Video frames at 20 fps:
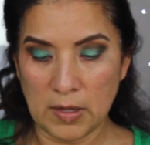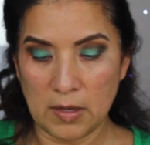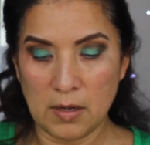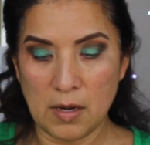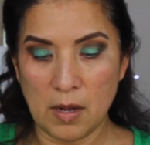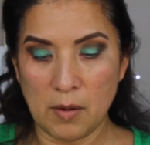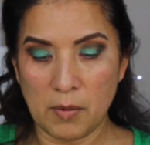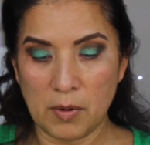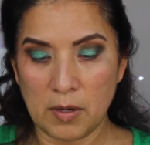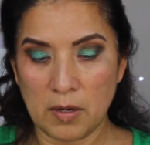
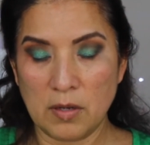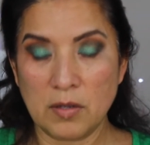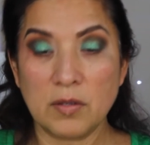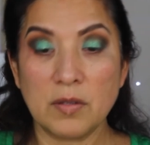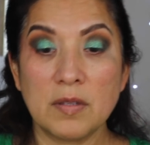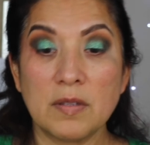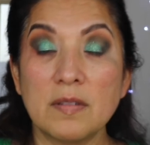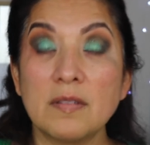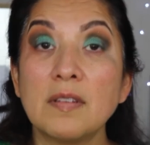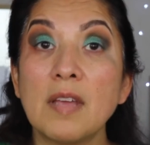Now we're gonna do
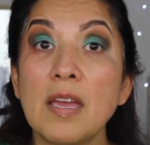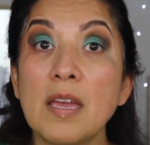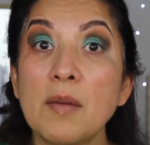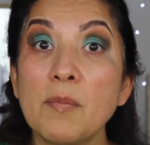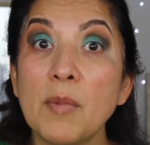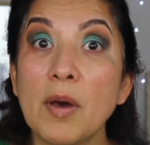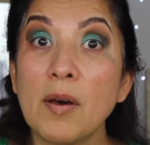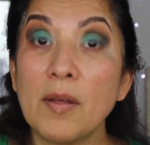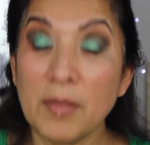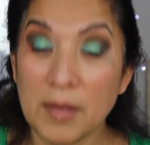the
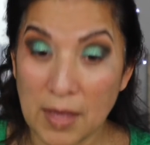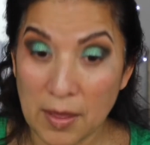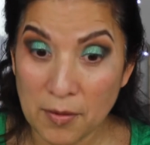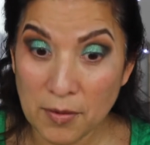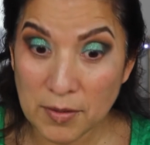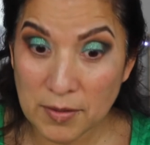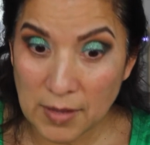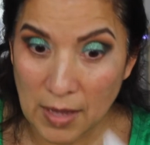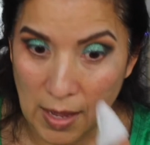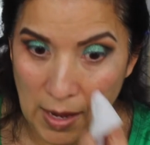same on the
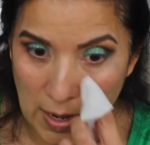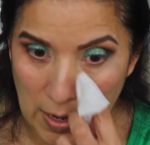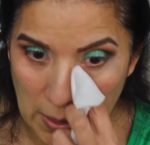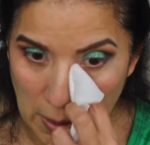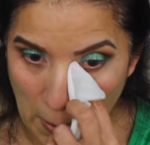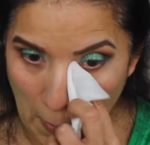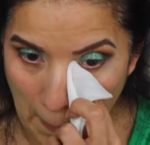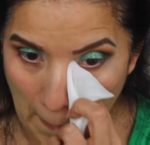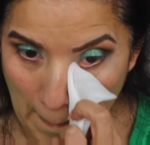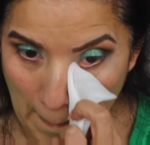other side.